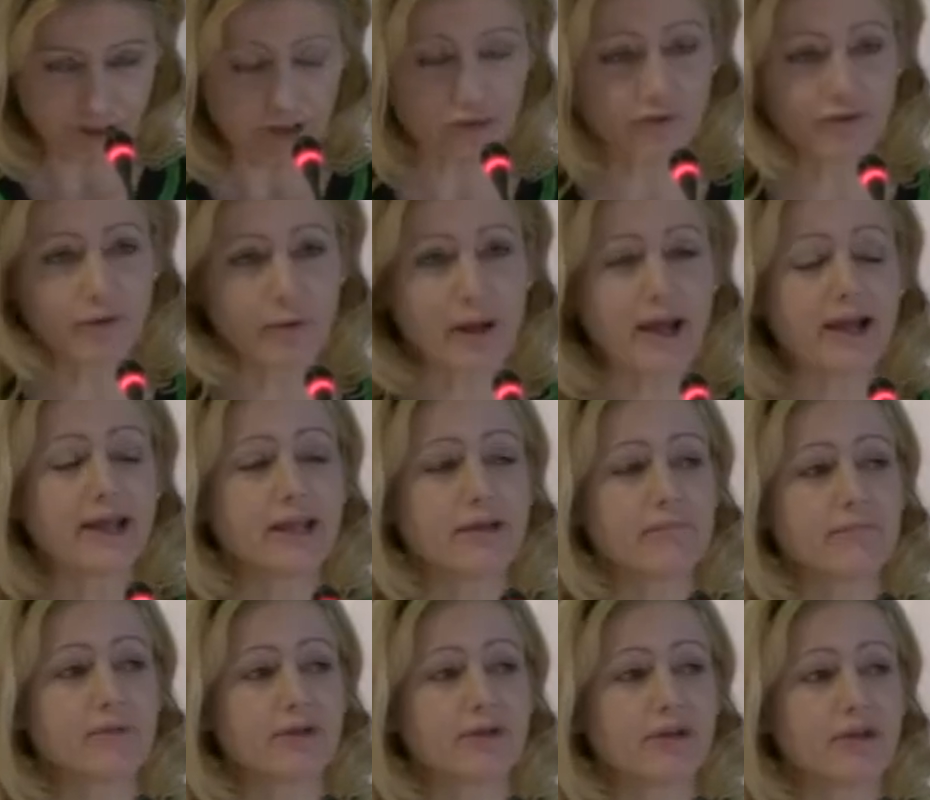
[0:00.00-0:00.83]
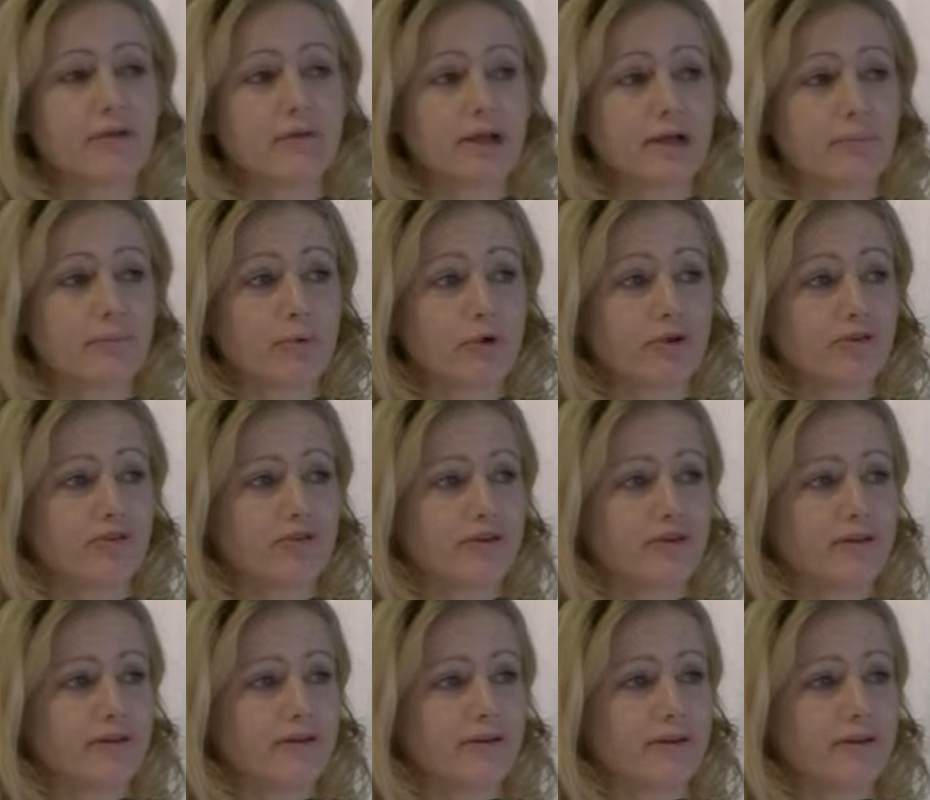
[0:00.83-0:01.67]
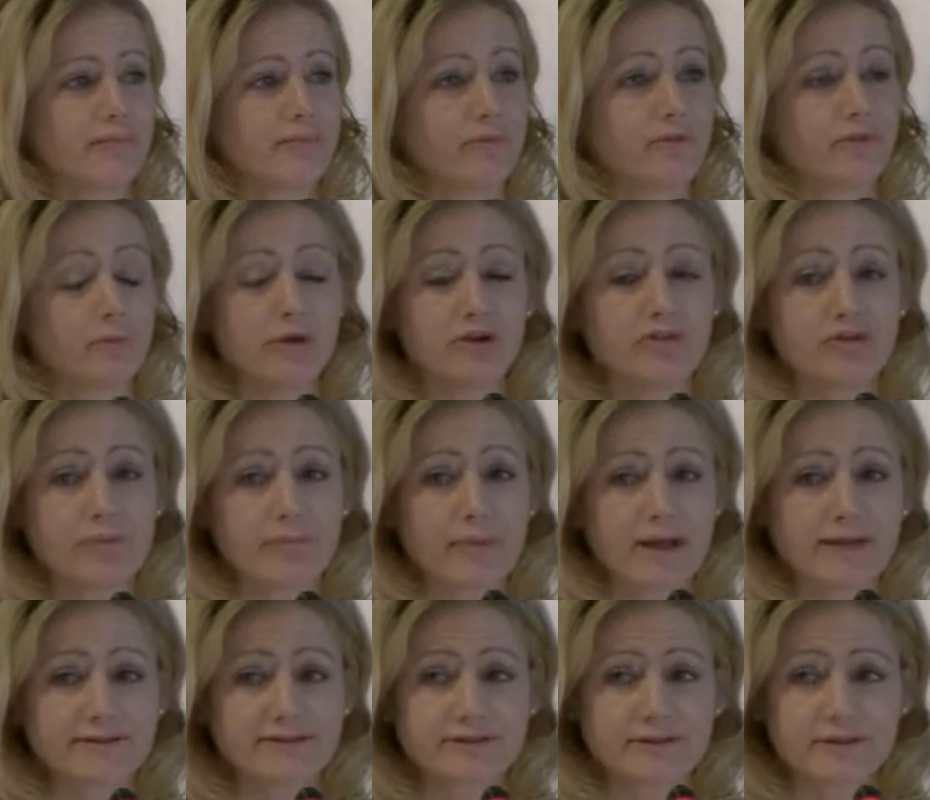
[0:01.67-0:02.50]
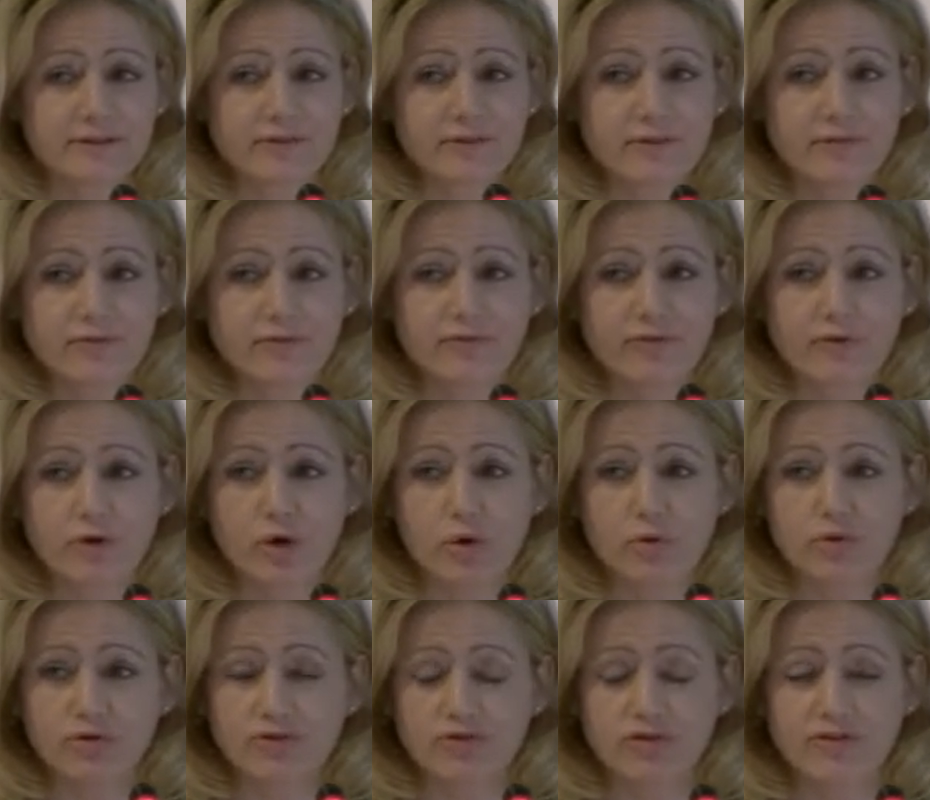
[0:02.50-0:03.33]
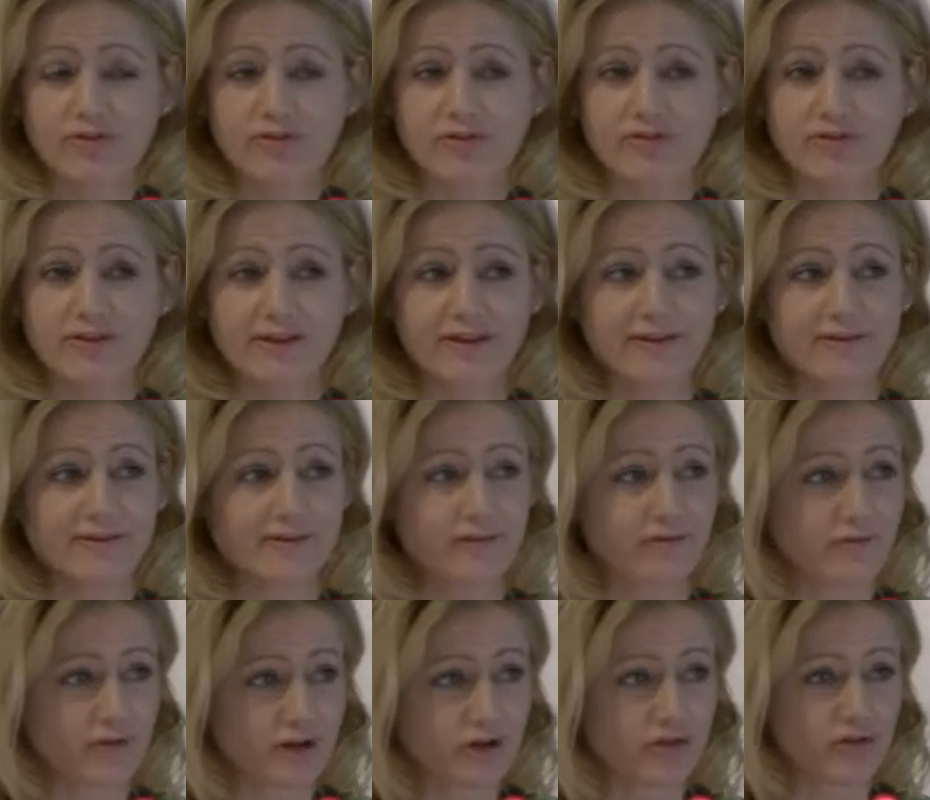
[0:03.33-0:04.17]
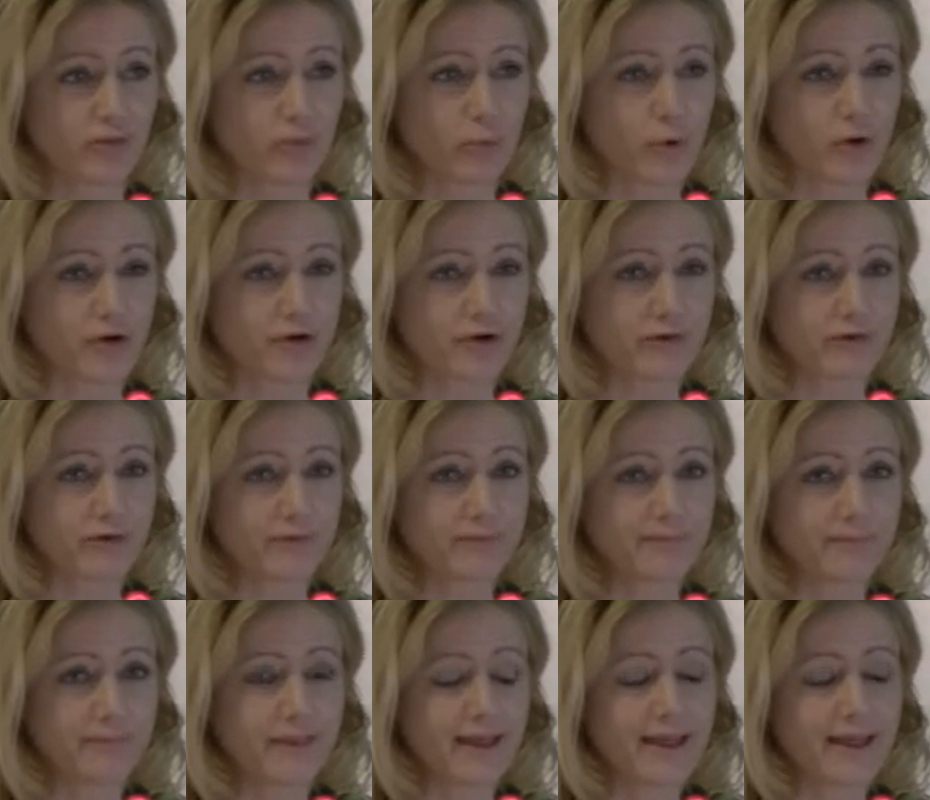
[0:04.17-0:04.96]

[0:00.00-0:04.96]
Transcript: So I am the newly appointed Swedish ambassador for ocean, seas, and fresh water.